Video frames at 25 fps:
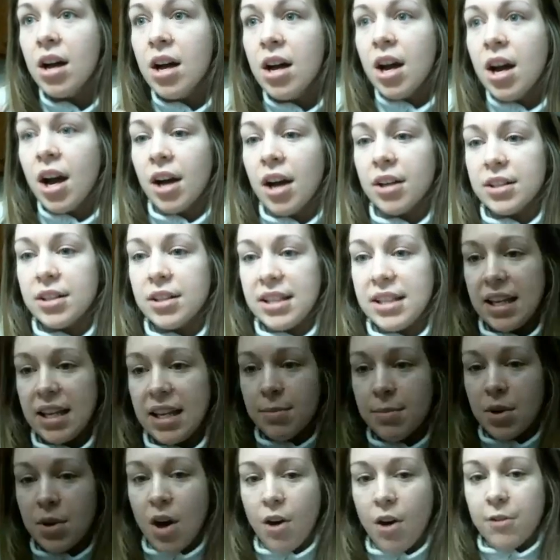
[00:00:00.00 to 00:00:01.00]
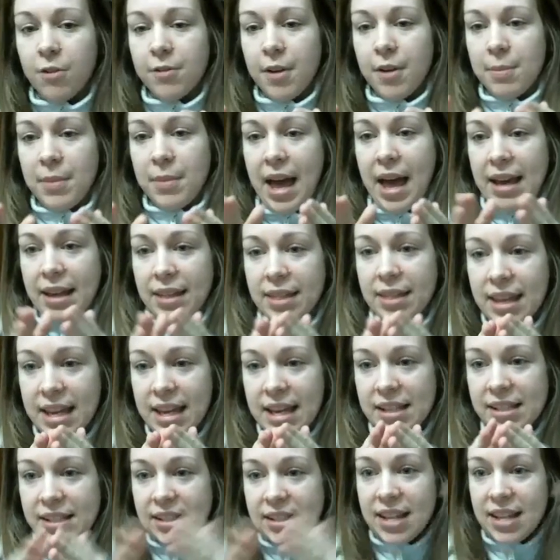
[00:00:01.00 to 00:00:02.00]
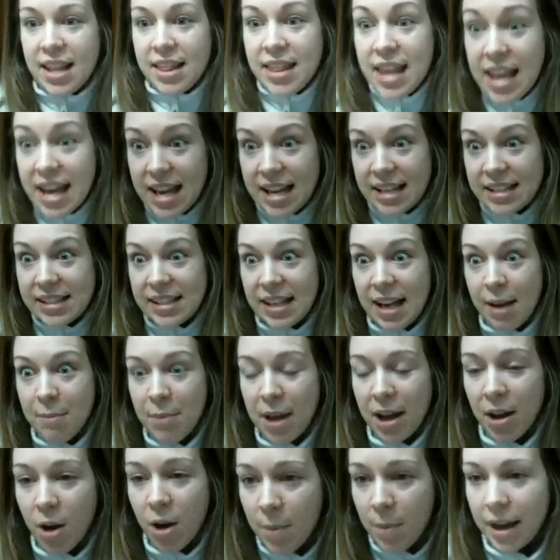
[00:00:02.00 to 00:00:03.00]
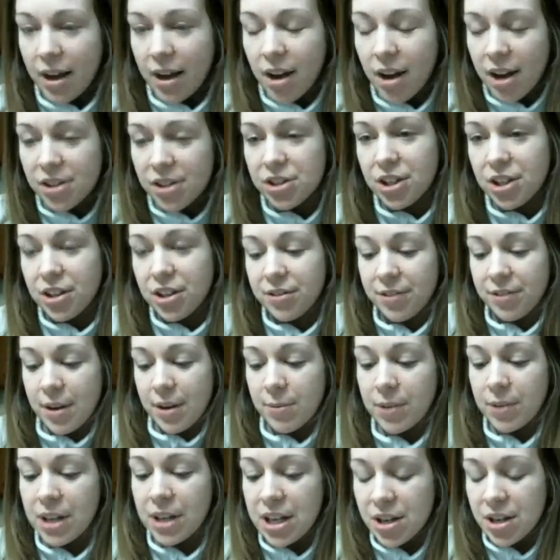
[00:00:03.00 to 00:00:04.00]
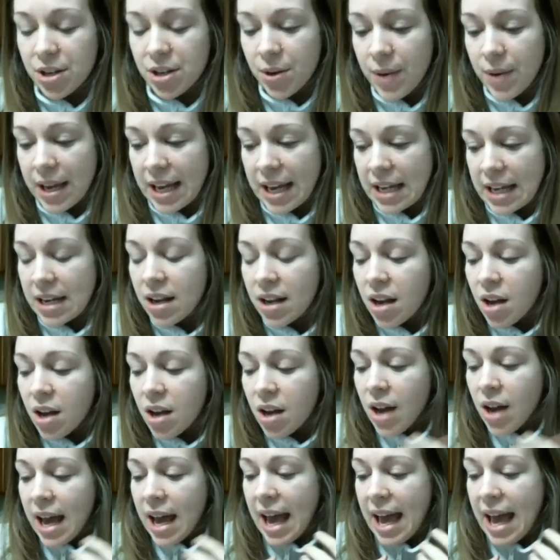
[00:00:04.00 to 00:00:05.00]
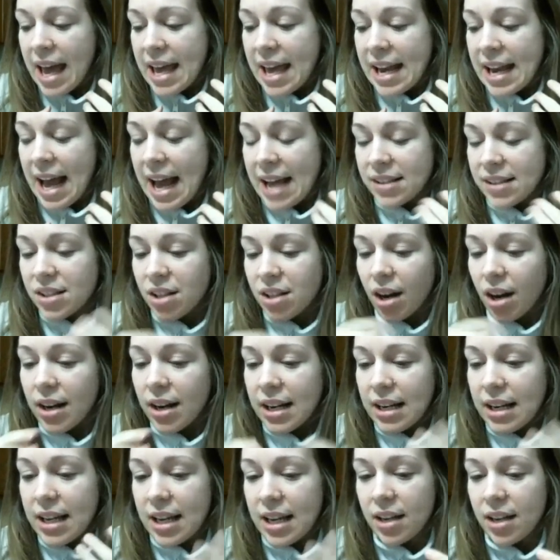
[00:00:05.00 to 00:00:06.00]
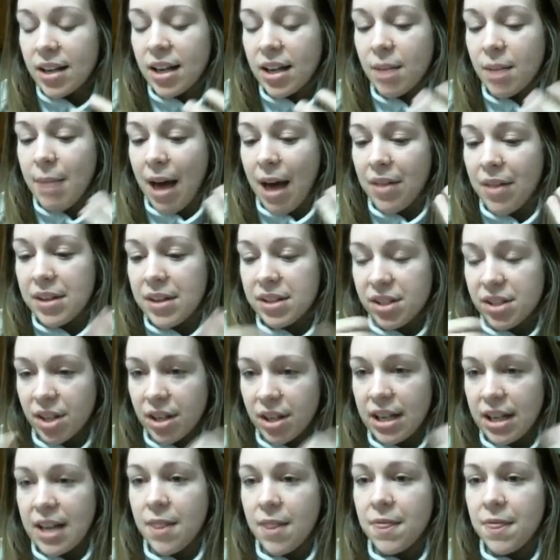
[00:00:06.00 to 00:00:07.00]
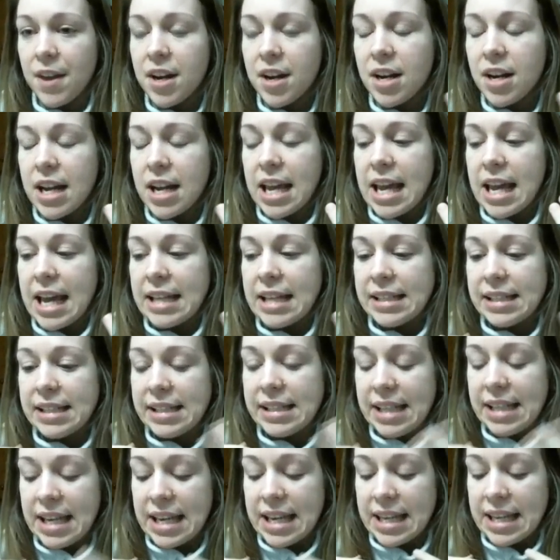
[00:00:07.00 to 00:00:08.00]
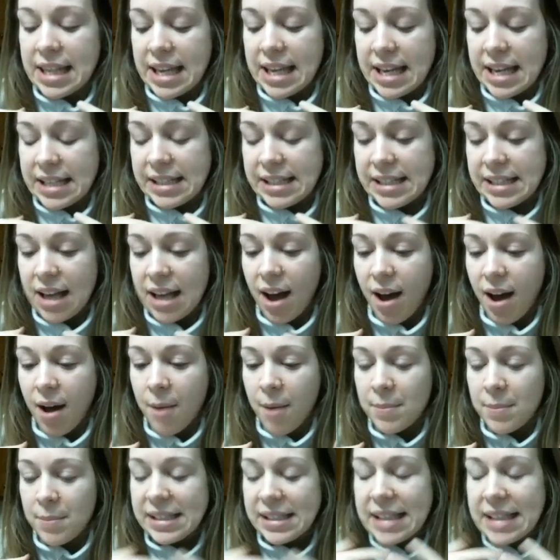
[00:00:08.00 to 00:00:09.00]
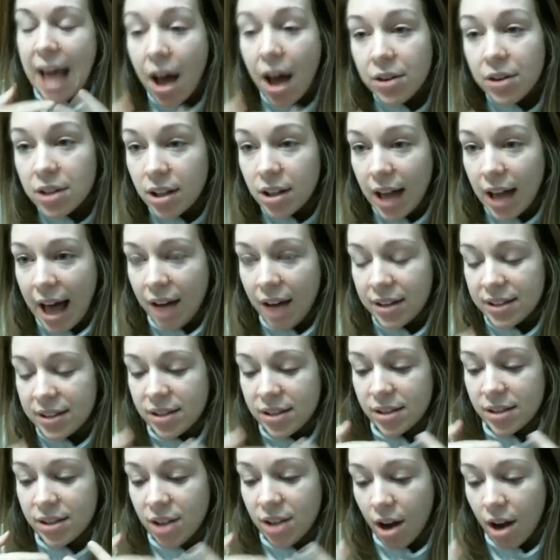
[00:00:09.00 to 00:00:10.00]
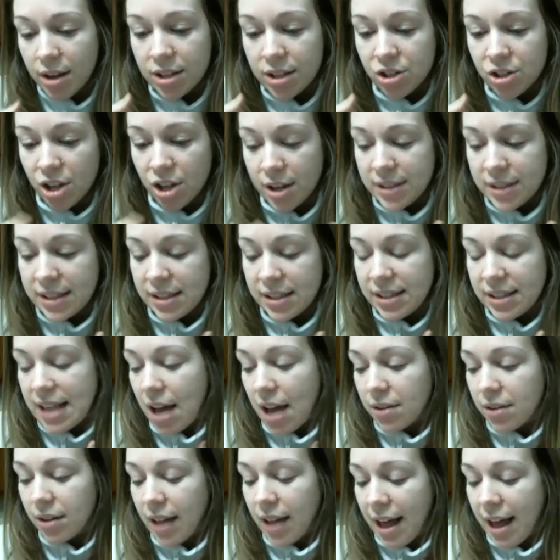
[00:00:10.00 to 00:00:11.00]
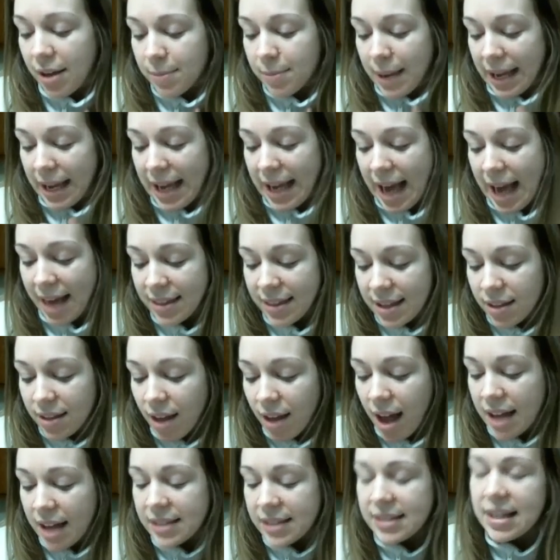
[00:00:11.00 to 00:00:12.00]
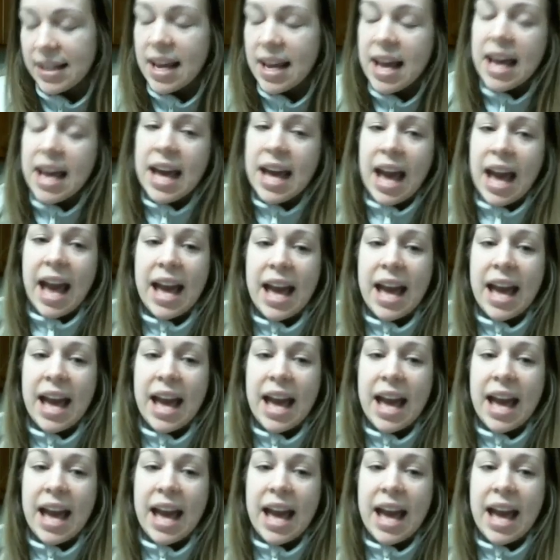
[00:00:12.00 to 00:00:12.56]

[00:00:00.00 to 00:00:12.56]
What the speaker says: her team go from like this to this, and I'm like, oh my gosh, girlfriend, what are you doing? And I started hearing about this 30 and 30 and seeing this SoundCloud. It's a Donna Johnson SoundCloud by Kathy Lutz, and